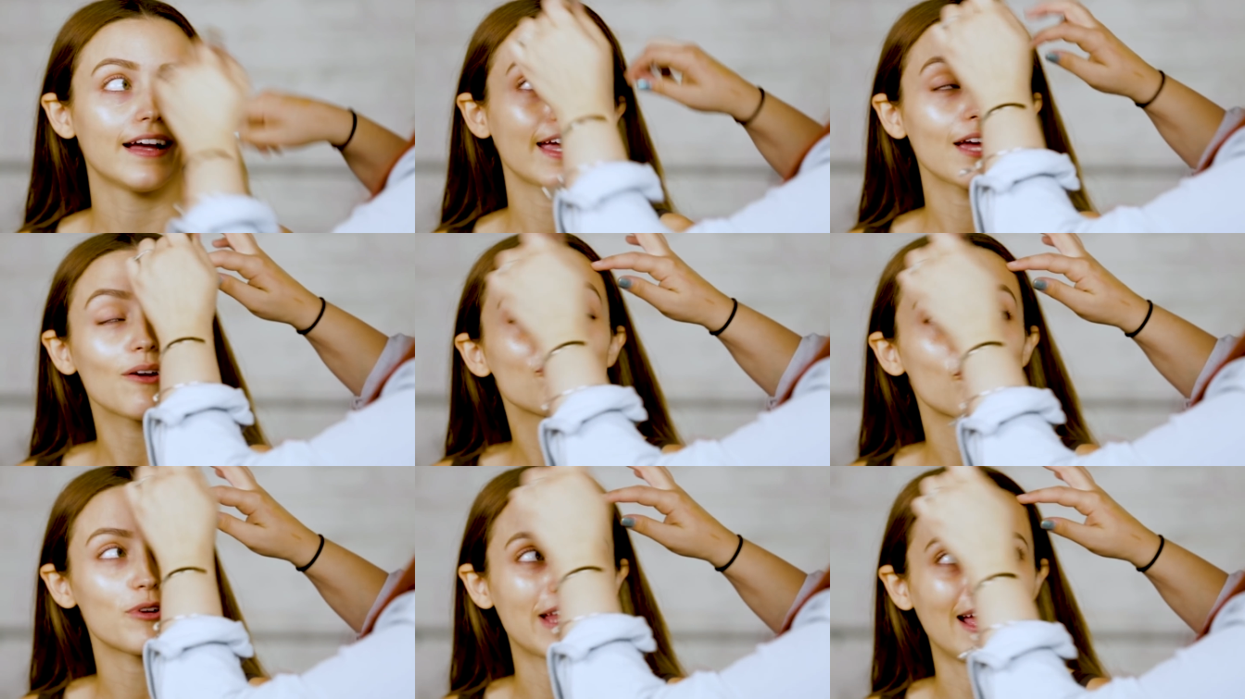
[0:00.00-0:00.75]
I can't
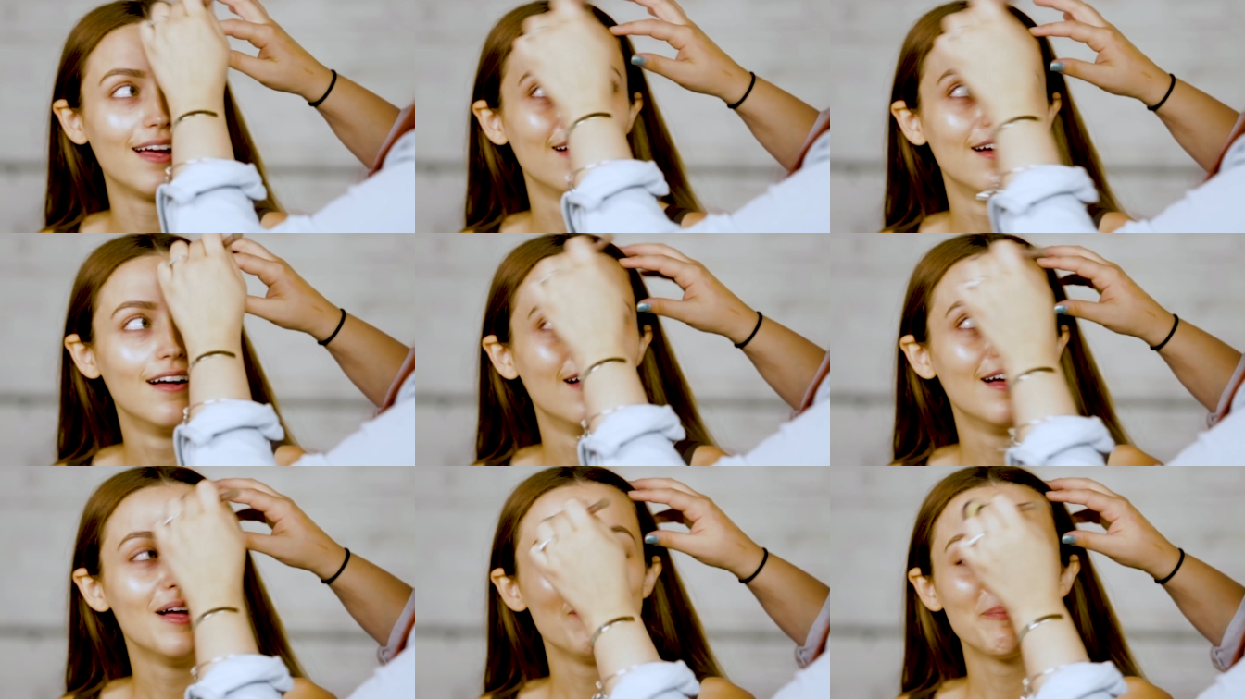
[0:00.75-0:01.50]
afford that.
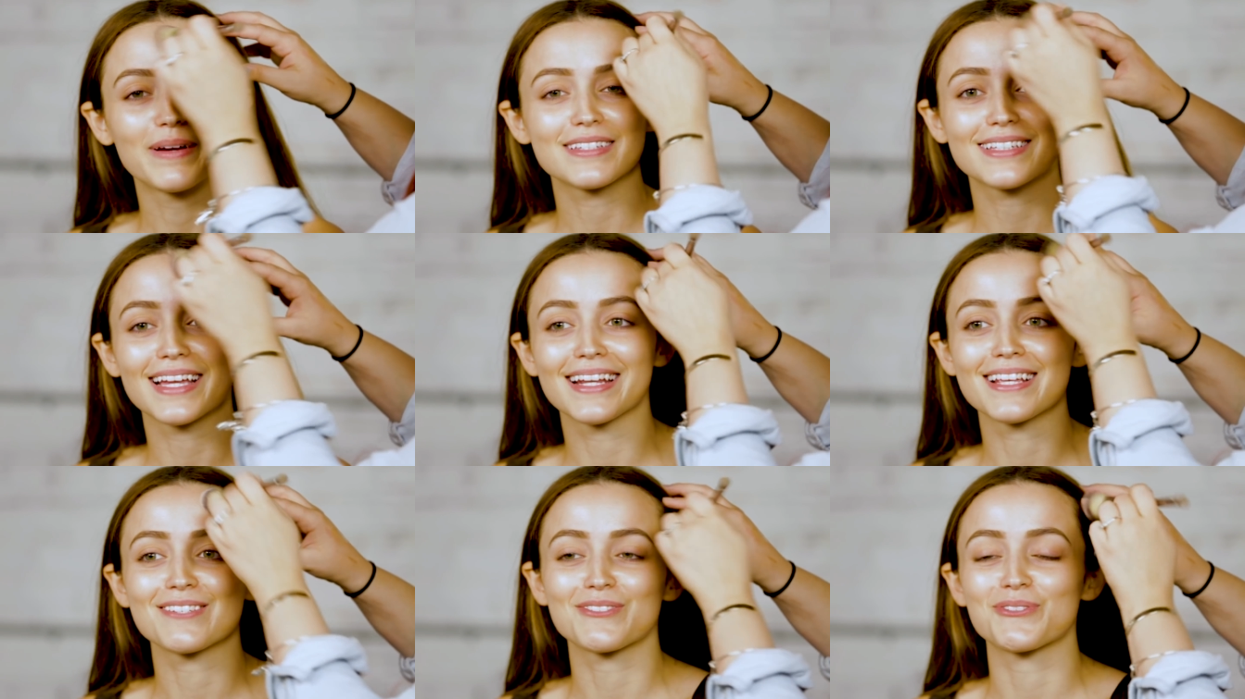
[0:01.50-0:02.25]
My skin
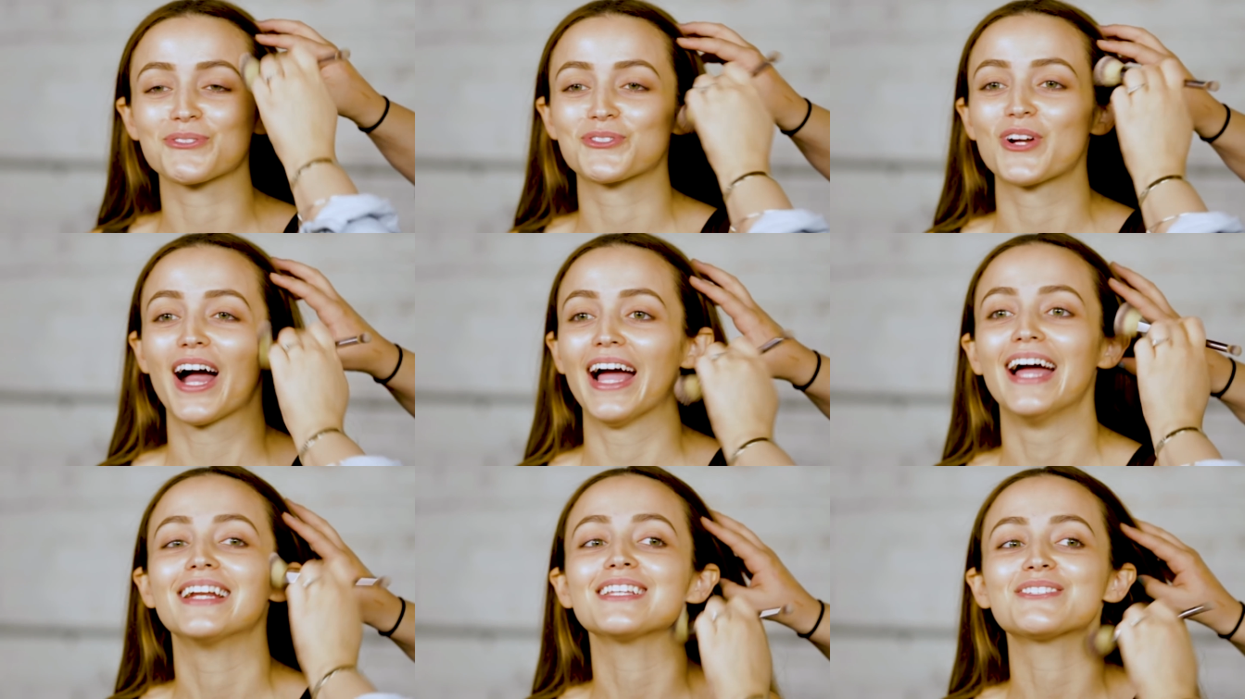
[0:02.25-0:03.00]
is too dry.
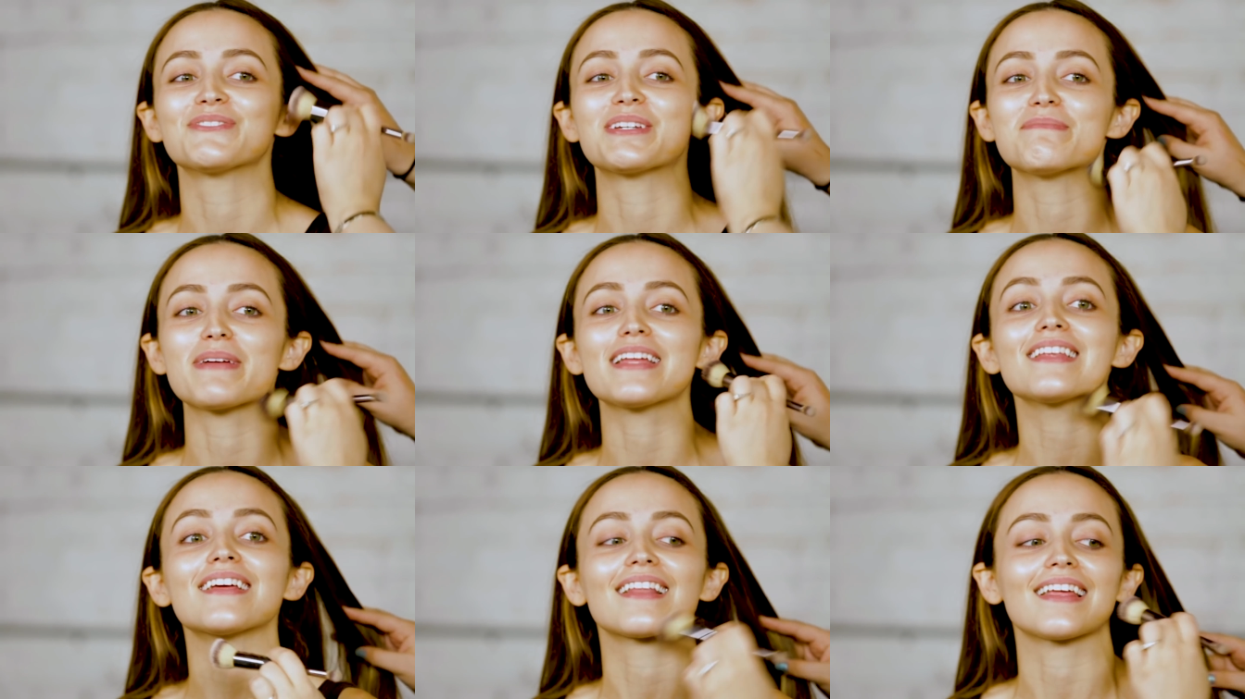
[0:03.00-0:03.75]
I need to
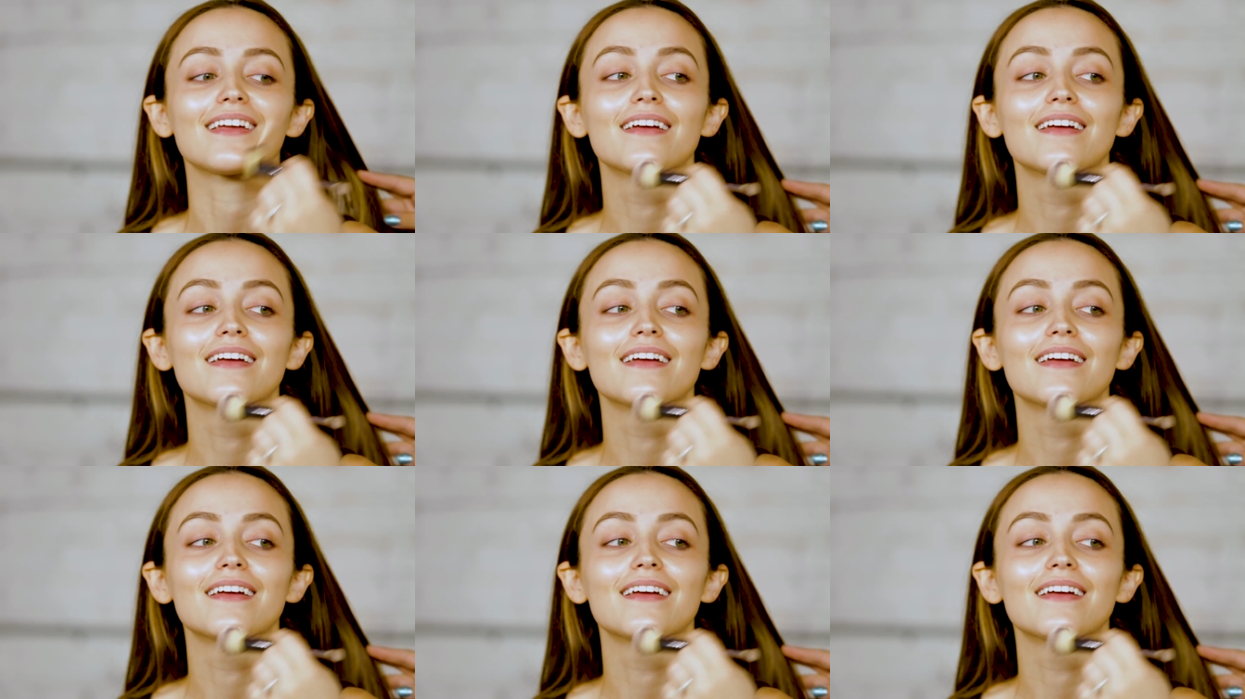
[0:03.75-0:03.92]
immediately.